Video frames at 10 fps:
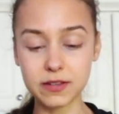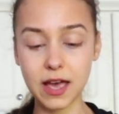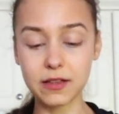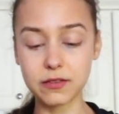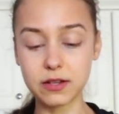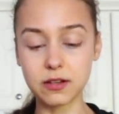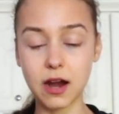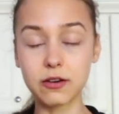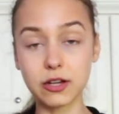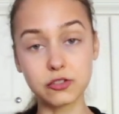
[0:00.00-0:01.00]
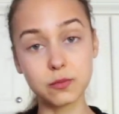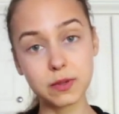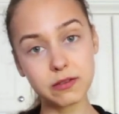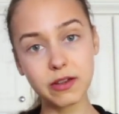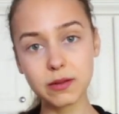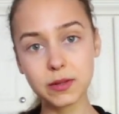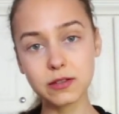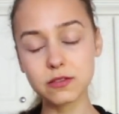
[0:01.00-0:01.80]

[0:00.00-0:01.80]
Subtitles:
It has the entire range of B vitamins.